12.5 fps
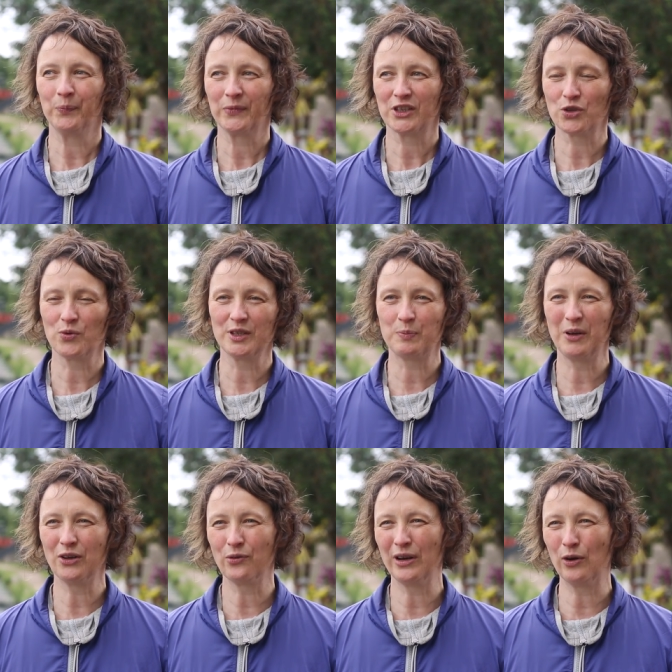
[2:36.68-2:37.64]
So it's
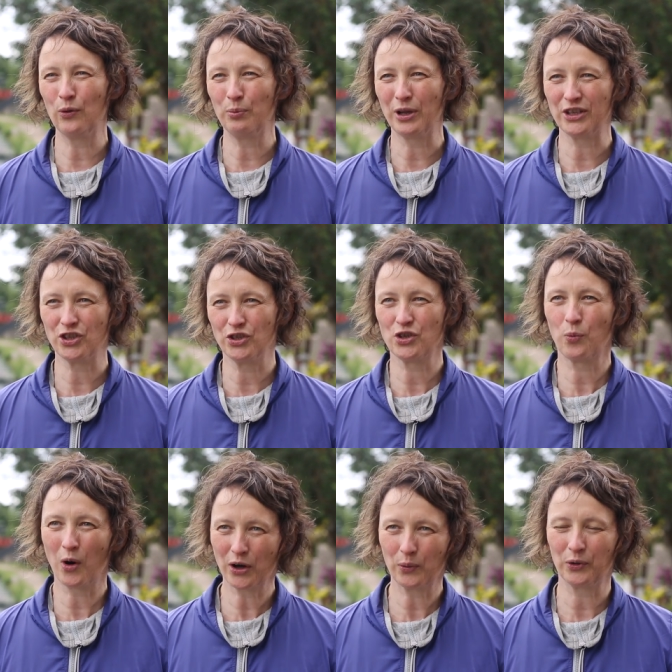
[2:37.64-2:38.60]
been a real pleasure to
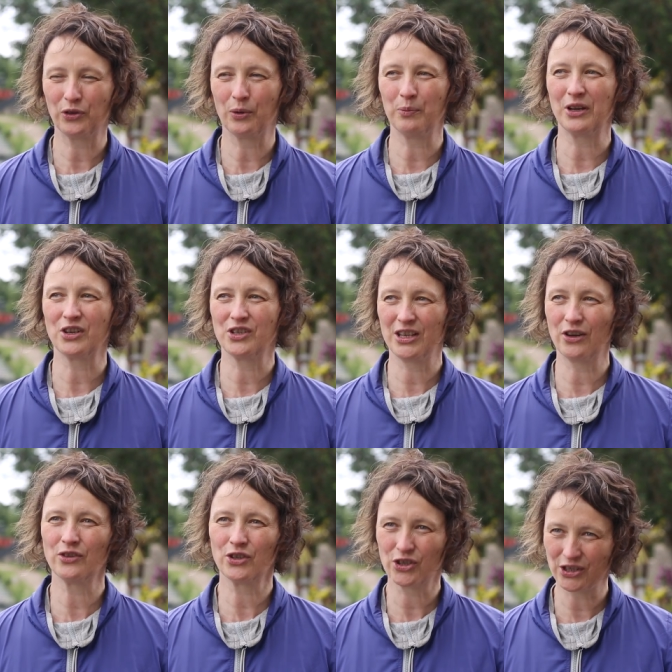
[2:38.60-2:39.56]
work with them because
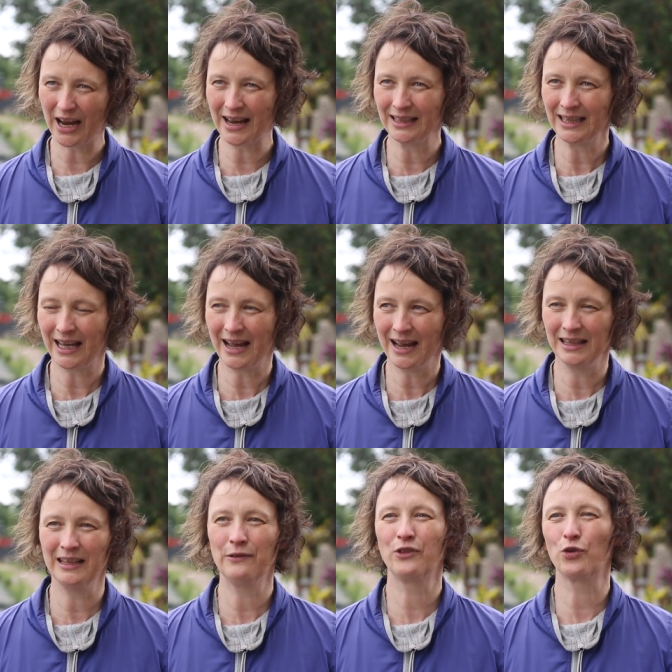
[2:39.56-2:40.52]
they understand that
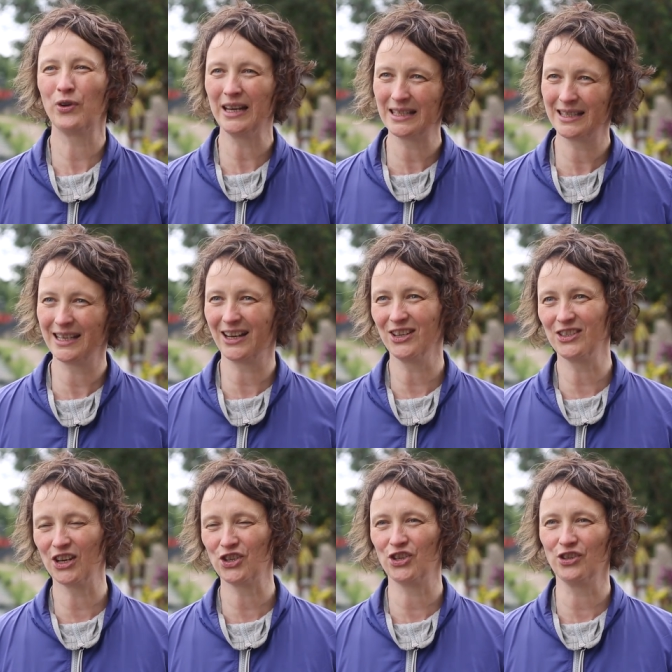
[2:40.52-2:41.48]
and they've created the
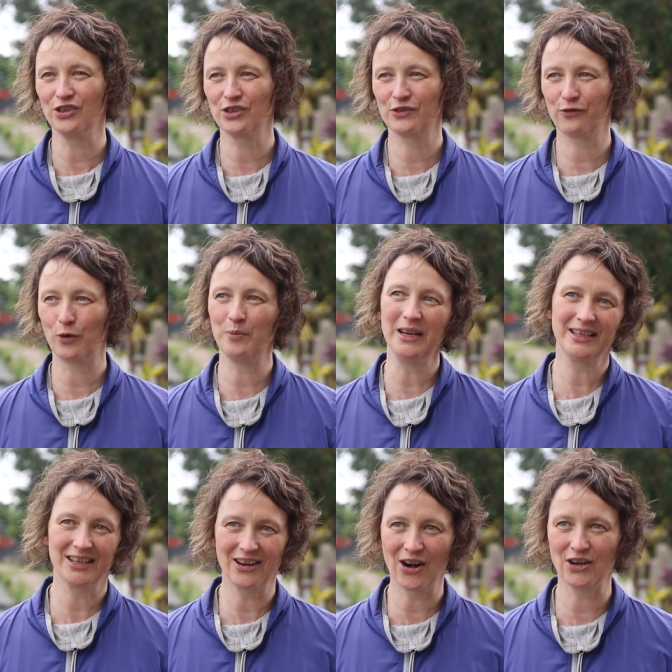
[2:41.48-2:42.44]
conditions for me
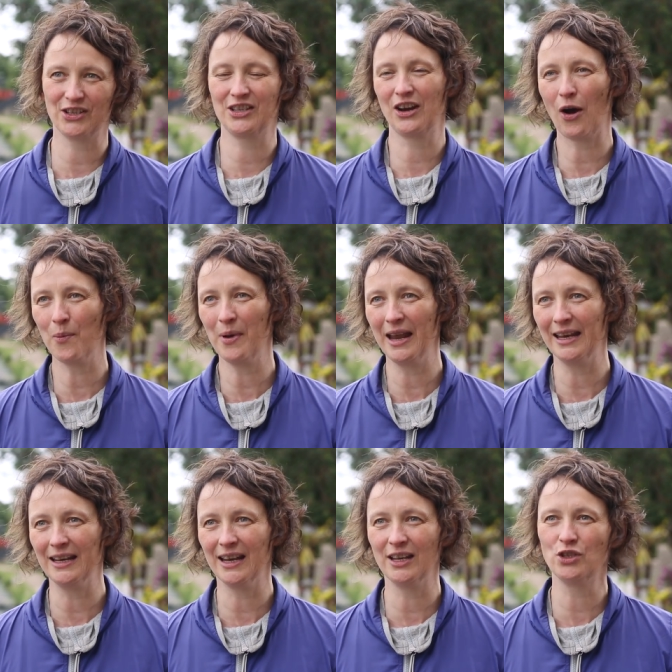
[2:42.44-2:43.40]
as an artist to come
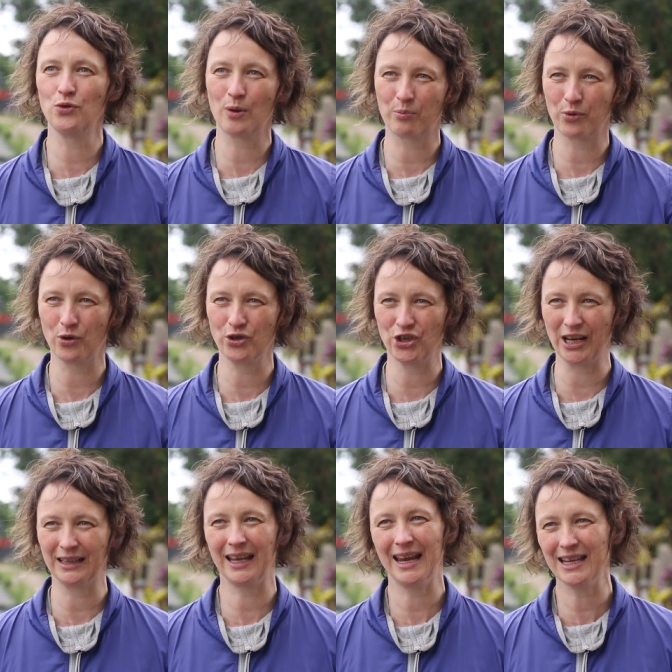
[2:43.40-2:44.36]
in and do a
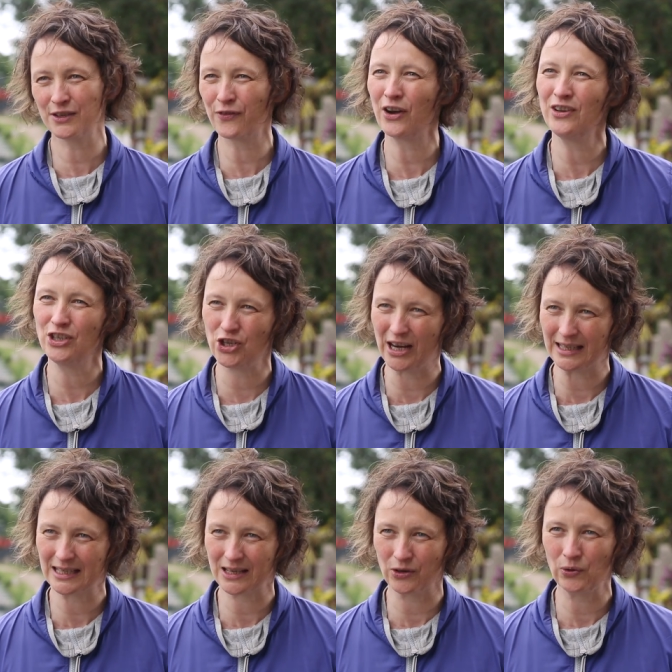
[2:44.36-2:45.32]
project that is very
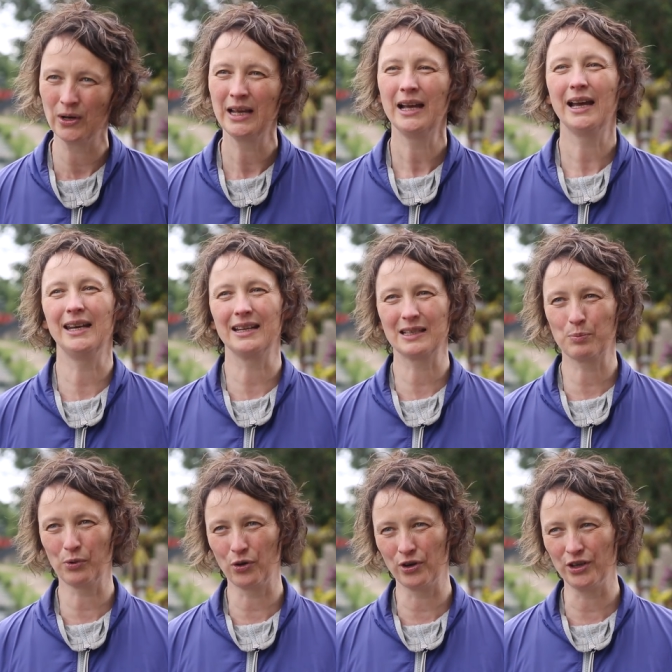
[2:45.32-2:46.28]
gentle and
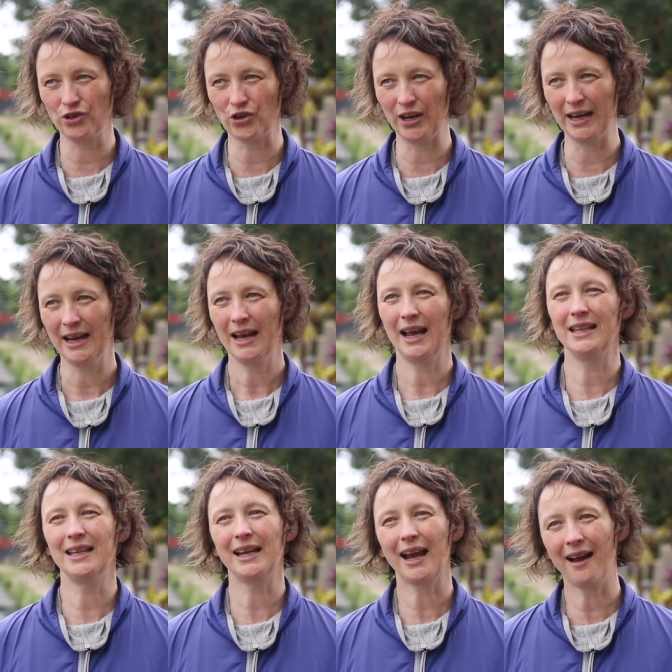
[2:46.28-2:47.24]
exploratory
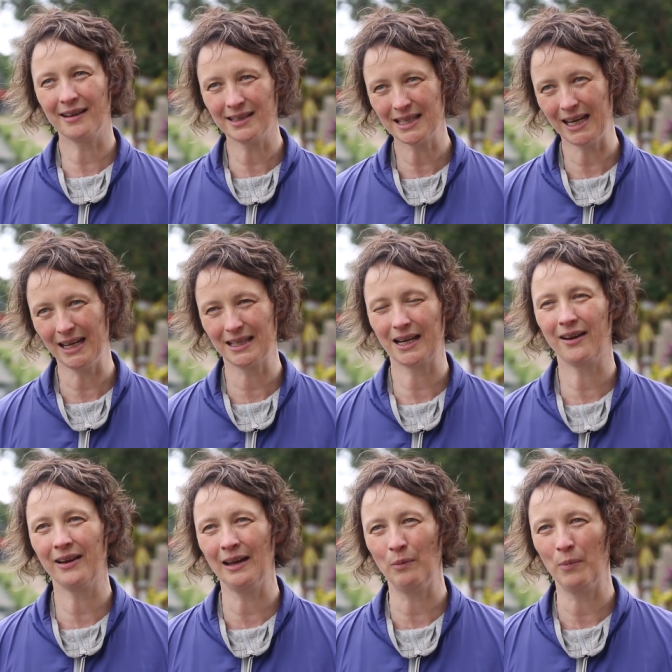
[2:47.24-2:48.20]
and that can take
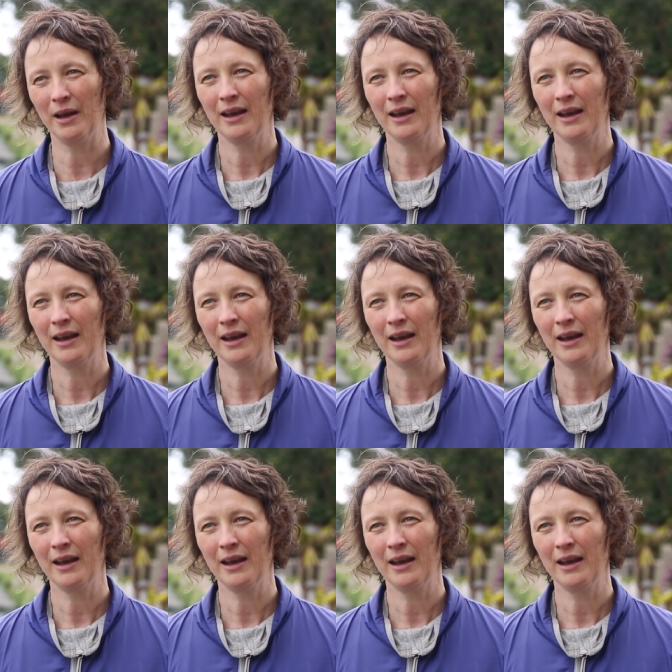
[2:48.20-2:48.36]
time.